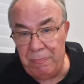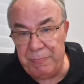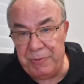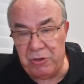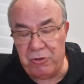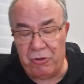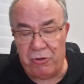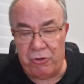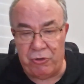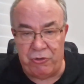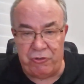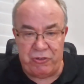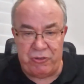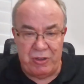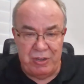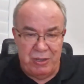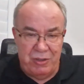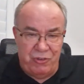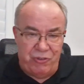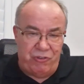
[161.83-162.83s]
because
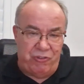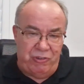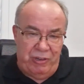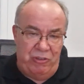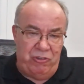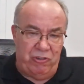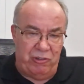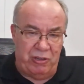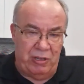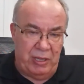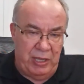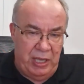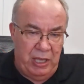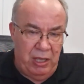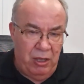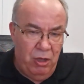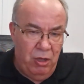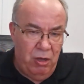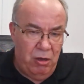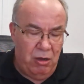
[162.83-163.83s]
essentially